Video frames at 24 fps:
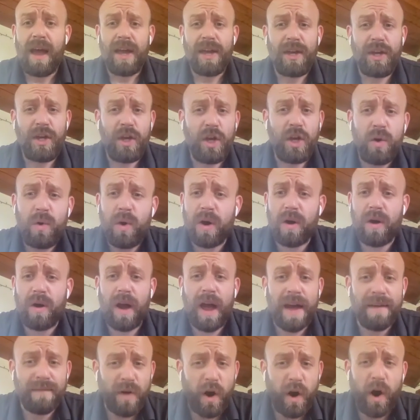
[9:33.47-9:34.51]
you
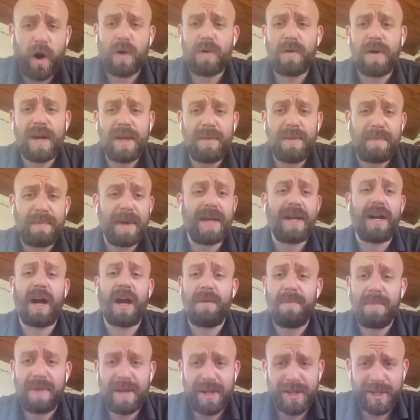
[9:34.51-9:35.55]
have already been
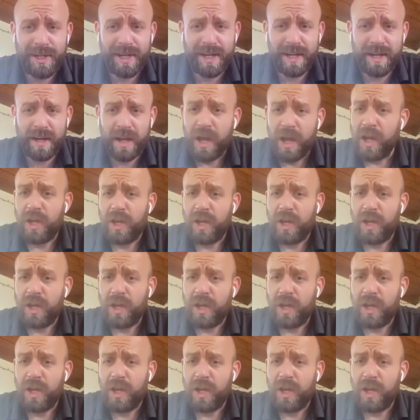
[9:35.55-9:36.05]
on mission.